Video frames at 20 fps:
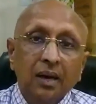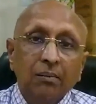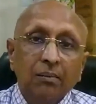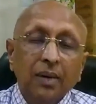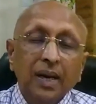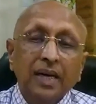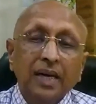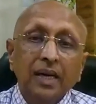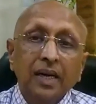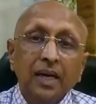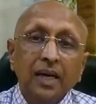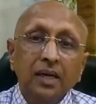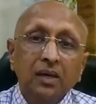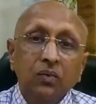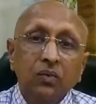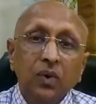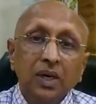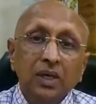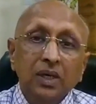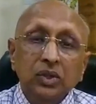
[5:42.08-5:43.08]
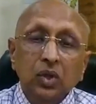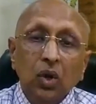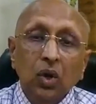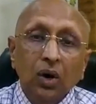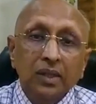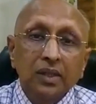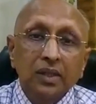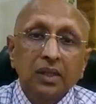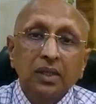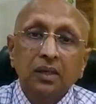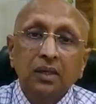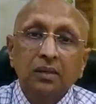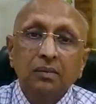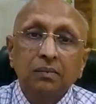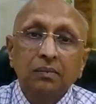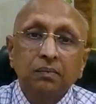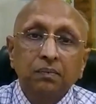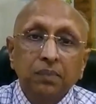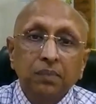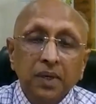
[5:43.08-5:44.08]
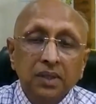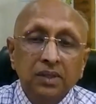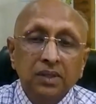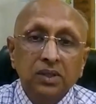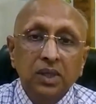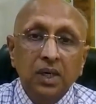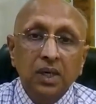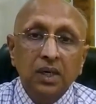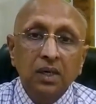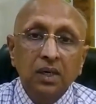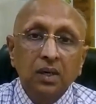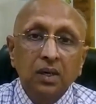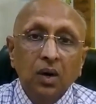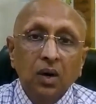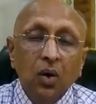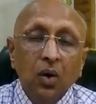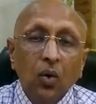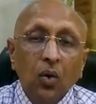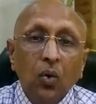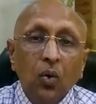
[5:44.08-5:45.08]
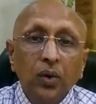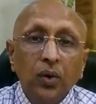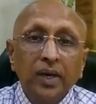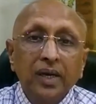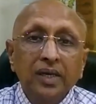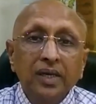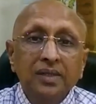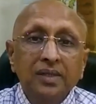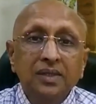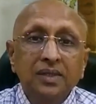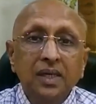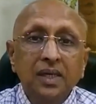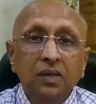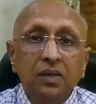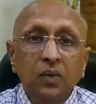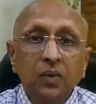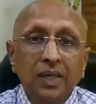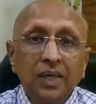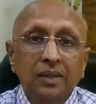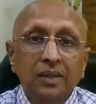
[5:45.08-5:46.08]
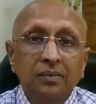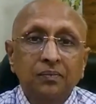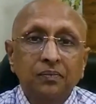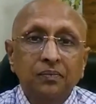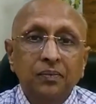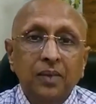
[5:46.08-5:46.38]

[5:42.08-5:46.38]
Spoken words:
but it works on the person who is sick one,